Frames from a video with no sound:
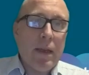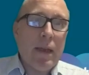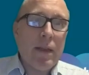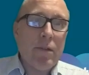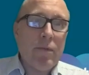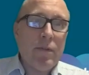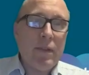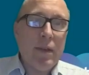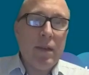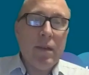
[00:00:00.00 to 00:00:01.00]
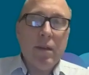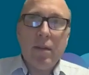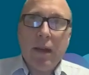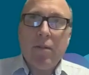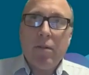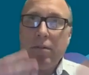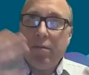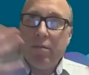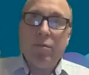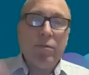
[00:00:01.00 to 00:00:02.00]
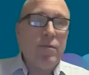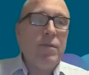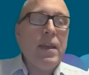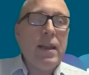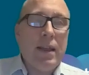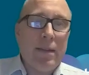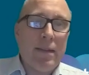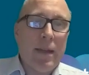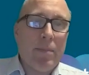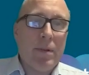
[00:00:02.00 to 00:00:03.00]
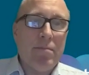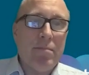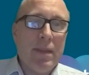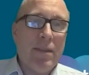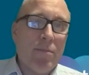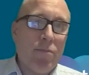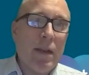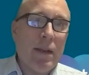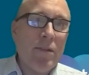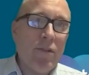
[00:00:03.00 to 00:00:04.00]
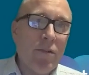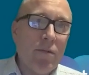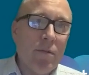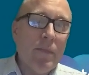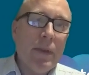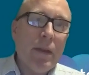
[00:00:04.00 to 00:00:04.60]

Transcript: And obviously our thoughts and feelings happen in the brain too.